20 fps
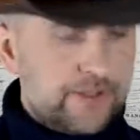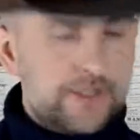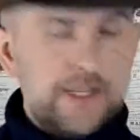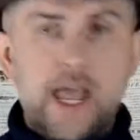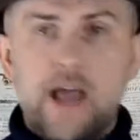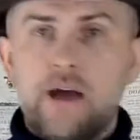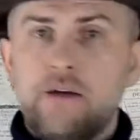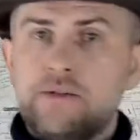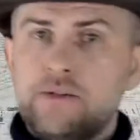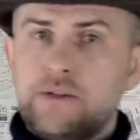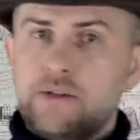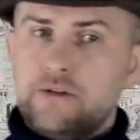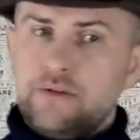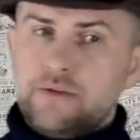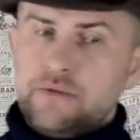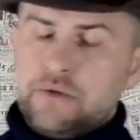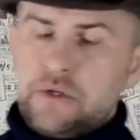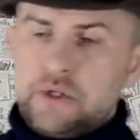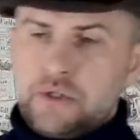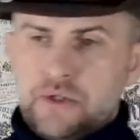sounds, and
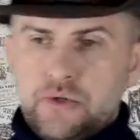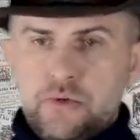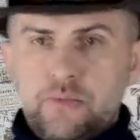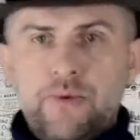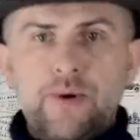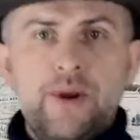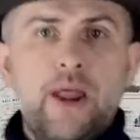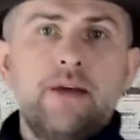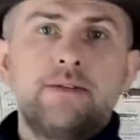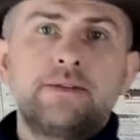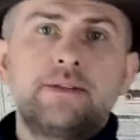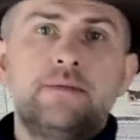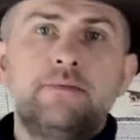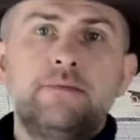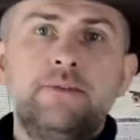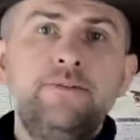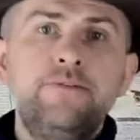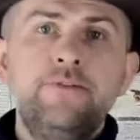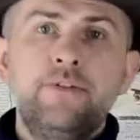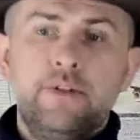you need to pronounce them
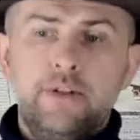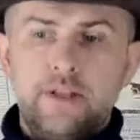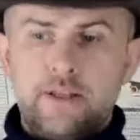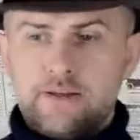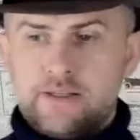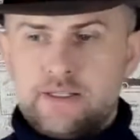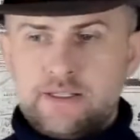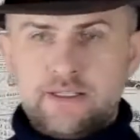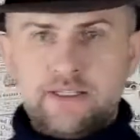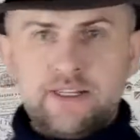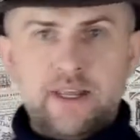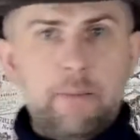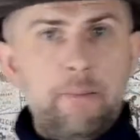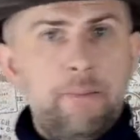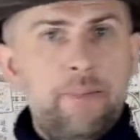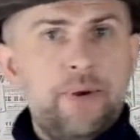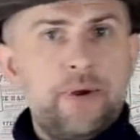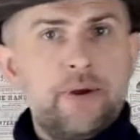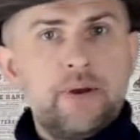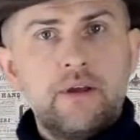differently.
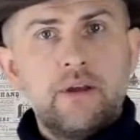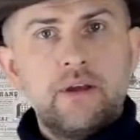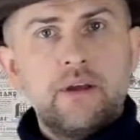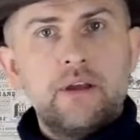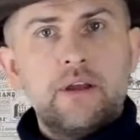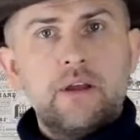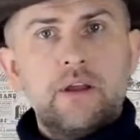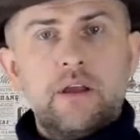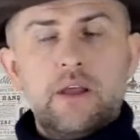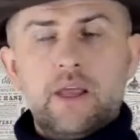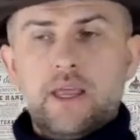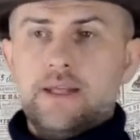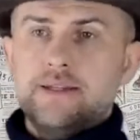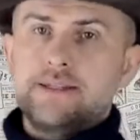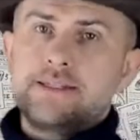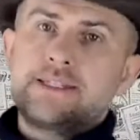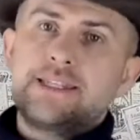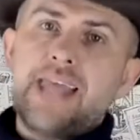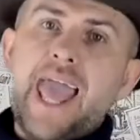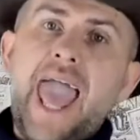Step and
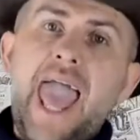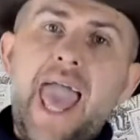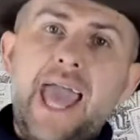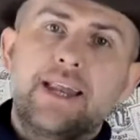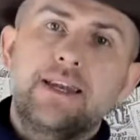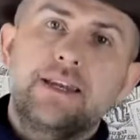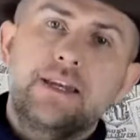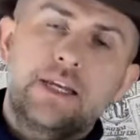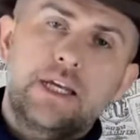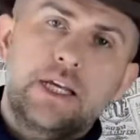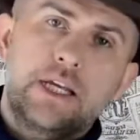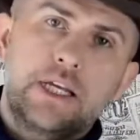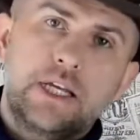stand.